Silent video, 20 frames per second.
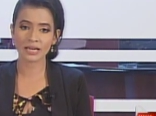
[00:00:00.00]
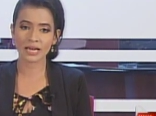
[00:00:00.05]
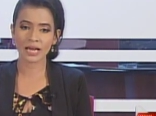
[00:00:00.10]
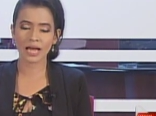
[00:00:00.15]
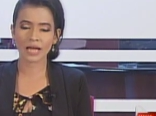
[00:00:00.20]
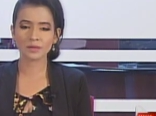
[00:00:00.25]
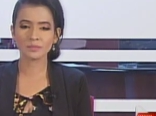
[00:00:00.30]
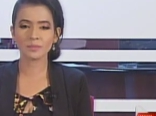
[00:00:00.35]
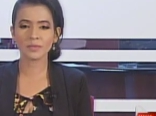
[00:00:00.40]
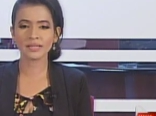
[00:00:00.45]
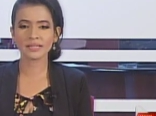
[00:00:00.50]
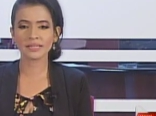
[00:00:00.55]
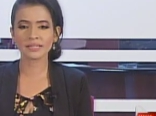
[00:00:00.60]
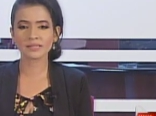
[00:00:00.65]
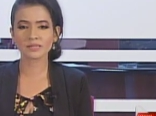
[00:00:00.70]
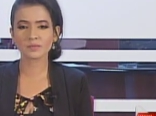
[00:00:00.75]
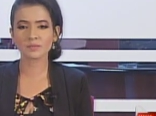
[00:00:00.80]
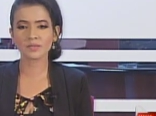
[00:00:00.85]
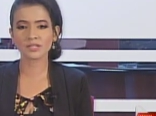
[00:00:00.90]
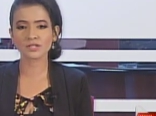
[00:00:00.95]
At
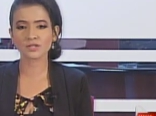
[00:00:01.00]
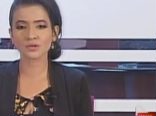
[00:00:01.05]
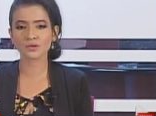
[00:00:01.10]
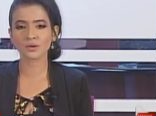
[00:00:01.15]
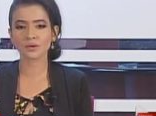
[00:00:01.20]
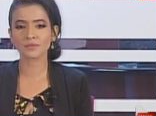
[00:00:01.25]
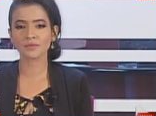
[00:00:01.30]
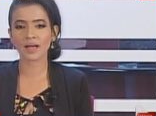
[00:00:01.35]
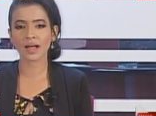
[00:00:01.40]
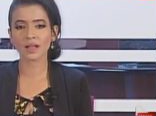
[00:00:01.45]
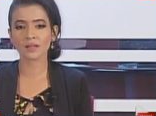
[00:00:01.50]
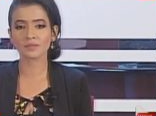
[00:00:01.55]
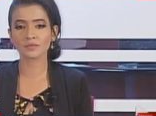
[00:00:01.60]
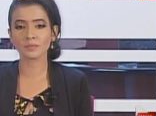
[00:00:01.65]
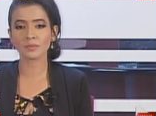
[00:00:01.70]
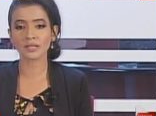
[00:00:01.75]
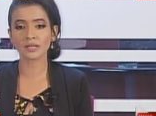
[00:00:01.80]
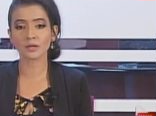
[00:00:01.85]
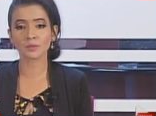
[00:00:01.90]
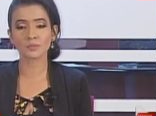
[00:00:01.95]
Monday's Ministry of Health
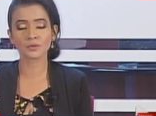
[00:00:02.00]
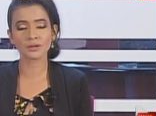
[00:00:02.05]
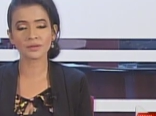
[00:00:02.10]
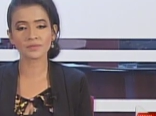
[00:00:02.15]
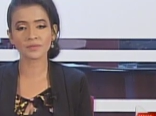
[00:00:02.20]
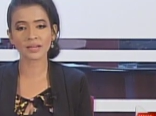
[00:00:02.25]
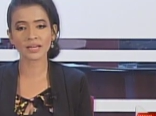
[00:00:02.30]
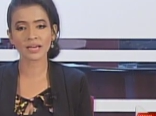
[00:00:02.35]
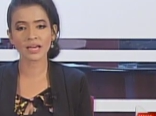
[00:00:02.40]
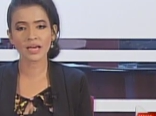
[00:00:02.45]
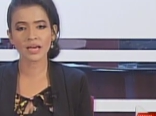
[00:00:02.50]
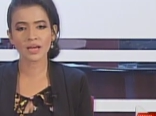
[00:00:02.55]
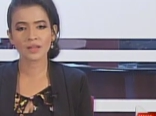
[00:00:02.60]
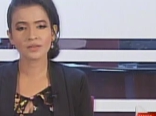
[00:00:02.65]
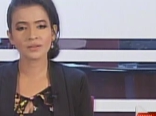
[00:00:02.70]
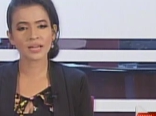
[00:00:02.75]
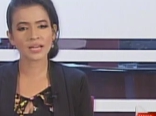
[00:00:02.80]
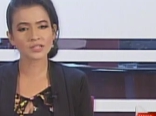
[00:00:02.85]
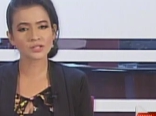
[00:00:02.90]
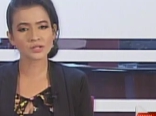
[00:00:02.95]
media briefing,
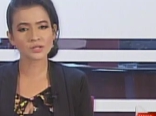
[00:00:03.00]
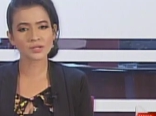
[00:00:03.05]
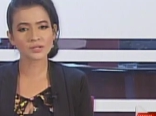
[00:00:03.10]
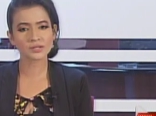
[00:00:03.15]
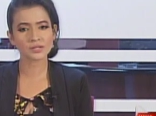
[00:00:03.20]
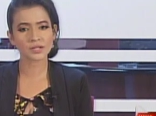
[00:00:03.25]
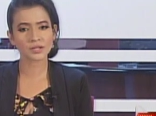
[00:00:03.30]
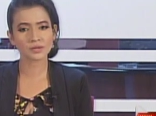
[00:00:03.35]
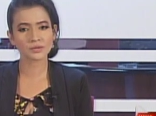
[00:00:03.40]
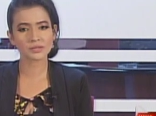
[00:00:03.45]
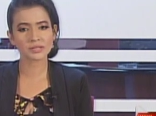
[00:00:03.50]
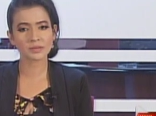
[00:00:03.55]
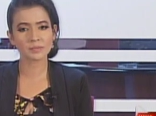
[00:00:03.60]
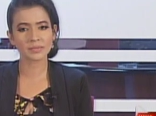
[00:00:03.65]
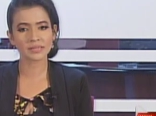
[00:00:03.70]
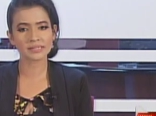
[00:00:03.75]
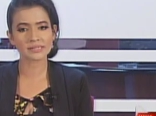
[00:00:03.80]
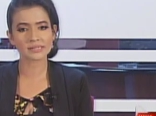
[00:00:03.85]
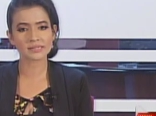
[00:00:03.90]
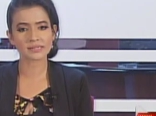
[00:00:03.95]
the National Security
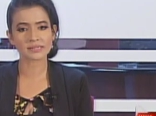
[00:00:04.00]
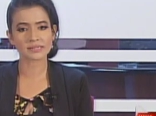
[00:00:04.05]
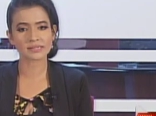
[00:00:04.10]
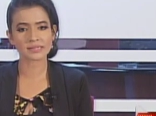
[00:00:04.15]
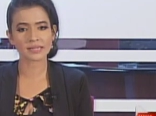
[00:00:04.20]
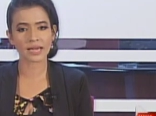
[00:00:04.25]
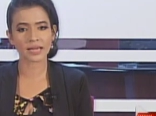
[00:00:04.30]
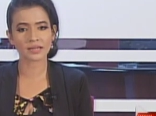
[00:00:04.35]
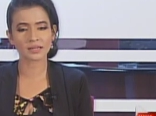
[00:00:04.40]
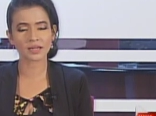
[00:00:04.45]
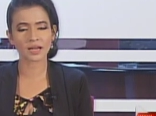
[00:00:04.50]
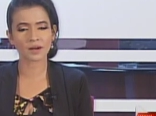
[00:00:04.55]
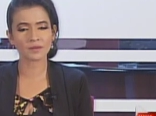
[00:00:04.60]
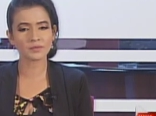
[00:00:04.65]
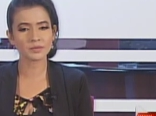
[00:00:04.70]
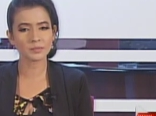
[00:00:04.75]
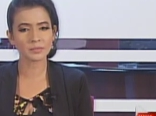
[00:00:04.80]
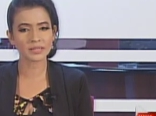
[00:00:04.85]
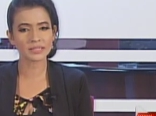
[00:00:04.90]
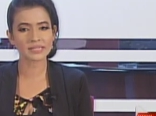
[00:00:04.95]
Minister said
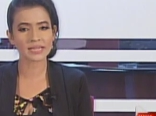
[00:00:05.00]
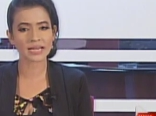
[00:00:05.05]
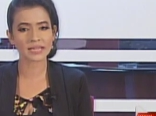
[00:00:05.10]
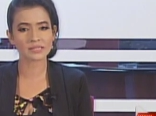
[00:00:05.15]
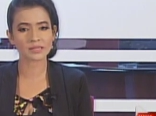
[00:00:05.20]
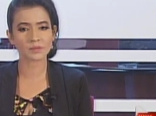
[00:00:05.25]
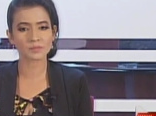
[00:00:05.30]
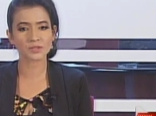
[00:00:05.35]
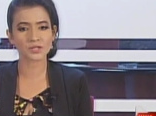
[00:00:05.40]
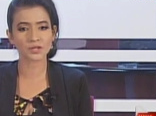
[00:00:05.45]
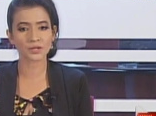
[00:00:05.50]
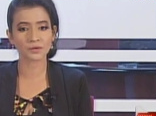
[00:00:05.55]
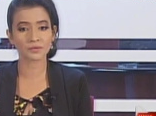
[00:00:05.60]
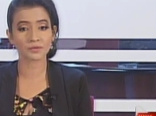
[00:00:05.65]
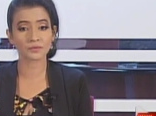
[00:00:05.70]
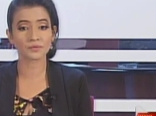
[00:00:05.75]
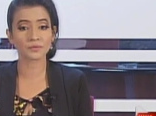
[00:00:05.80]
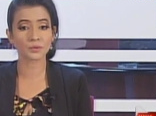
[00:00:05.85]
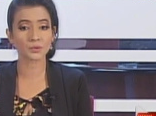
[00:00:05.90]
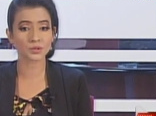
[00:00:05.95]
government has
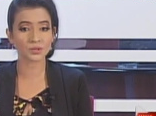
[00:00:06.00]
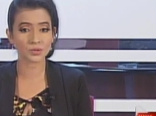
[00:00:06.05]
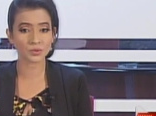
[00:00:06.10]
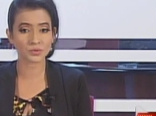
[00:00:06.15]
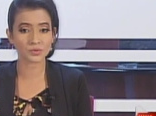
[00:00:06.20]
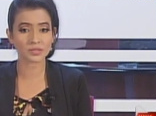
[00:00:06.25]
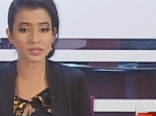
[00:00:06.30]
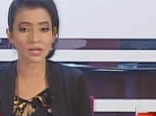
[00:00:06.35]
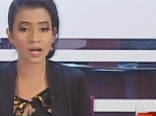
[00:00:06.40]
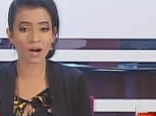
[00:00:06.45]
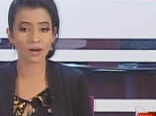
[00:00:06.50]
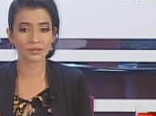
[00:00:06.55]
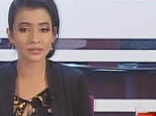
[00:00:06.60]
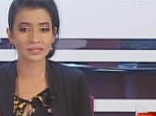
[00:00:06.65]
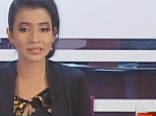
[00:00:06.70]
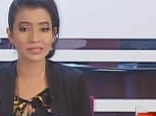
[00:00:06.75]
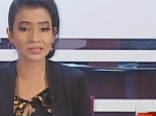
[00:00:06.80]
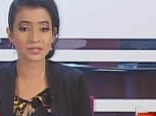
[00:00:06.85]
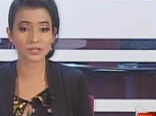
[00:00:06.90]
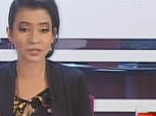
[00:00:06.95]
observed photos
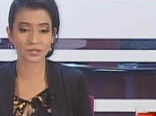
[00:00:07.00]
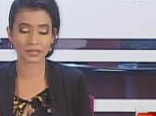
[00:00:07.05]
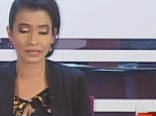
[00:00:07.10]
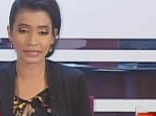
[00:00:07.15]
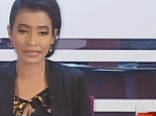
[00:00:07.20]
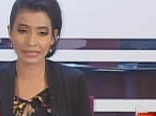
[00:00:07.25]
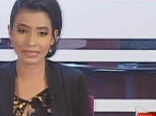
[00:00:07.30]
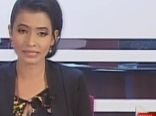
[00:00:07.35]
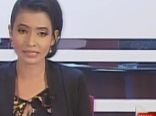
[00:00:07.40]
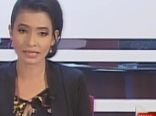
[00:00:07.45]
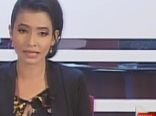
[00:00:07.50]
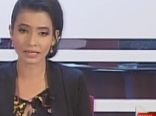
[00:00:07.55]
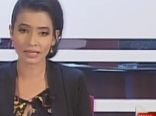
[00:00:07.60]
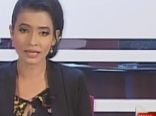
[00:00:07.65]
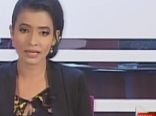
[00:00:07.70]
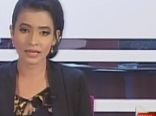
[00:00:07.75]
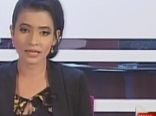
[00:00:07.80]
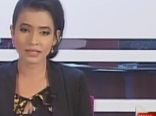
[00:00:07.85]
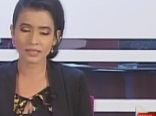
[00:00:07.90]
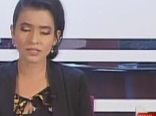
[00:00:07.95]
currently circulating
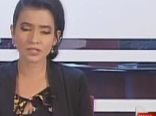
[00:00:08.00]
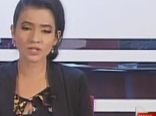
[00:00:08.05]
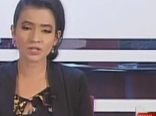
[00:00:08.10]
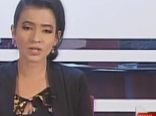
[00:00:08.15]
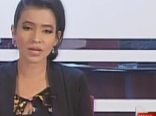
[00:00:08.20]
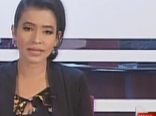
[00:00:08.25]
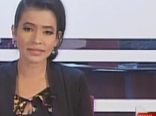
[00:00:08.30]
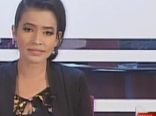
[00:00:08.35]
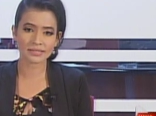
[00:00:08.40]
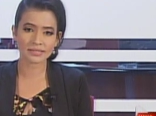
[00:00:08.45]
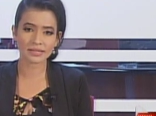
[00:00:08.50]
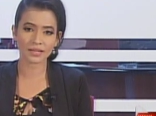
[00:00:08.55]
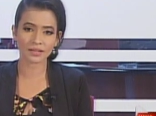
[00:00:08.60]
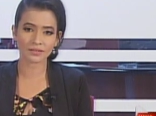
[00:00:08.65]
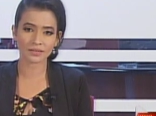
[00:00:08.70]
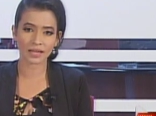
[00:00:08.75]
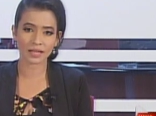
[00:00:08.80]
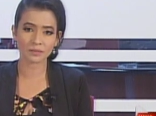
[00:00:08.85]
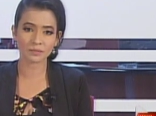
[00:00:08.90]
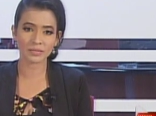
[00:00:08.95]
suggesting
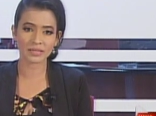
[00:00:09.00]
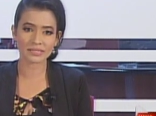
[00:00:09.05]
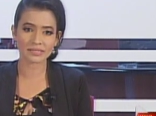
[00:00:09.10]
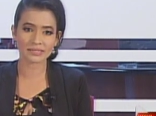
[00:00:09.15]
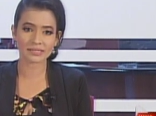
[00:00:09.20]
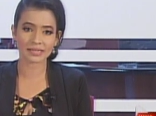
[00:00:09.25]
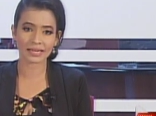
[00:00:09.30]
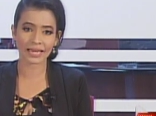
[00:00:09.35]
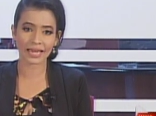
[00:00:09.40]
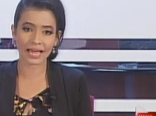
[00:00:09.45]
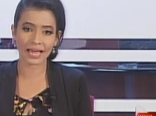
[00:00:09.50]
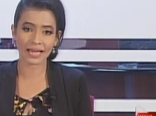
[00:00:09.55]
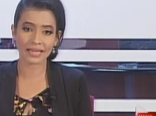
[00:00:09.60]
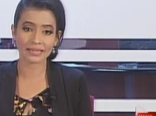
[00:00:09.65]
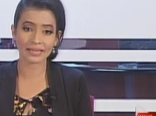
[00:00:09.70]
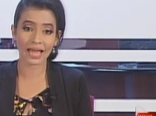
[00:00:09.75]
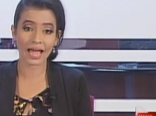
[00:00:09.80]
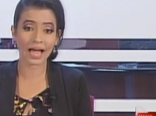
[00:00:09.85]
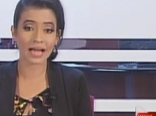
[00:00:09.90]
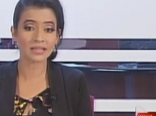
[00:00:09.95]
that Minister
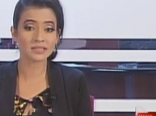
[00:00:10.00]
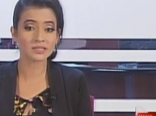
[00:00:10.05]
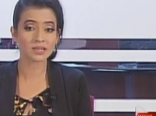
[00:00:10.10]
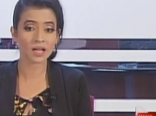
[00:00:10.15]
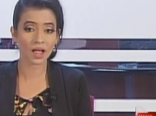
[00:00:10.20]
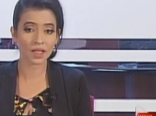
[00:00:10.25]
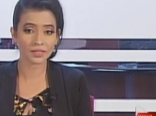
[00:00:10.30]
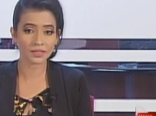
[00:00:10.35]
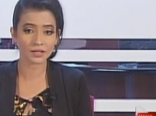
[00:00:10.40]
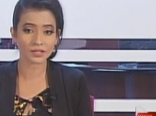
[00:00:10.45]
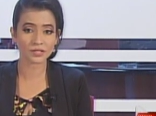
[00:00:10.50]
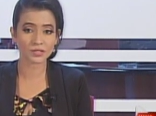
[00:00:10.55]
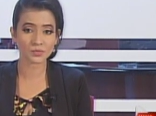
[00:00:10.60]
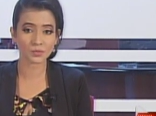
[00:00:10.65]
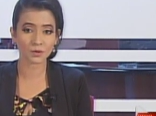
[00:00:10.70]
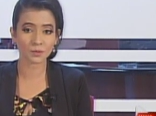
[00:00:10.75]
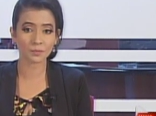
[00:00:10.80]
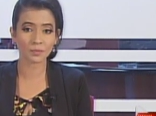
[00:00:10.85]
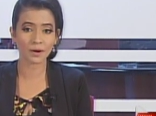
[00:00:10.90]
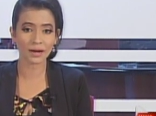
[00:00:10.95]
Khan and others
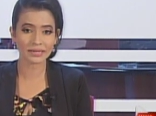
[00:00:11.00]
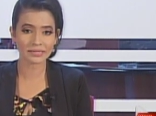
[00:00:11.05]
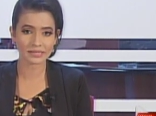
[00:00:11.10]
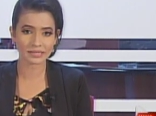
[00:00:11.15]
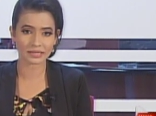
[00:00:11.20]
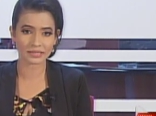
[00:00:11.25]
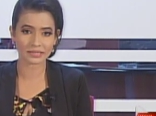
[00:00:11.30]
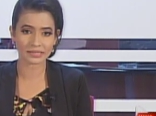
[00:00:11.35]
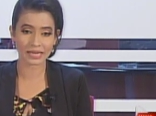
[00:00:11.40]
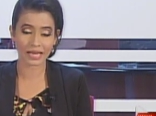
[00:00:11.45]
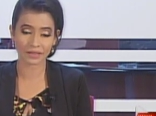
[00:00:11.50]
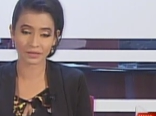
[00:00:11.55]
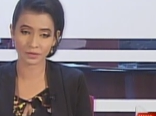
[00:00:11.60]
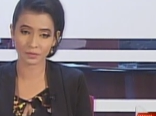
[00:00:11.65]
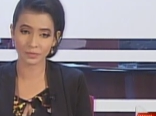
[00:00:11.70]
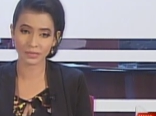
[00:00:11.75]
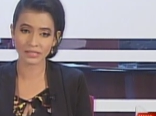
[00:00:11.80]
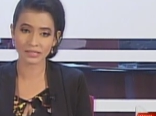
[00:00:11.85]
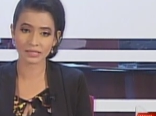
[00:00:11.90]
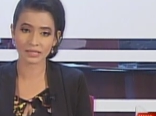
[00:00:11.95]
were present at the
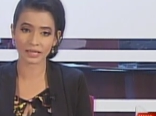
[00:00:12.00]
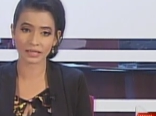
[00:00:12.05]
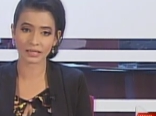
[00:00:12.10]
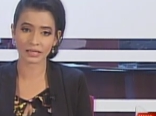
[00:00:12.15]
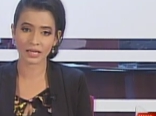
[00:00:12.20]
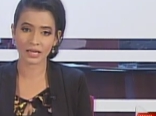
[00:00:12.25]
meeting.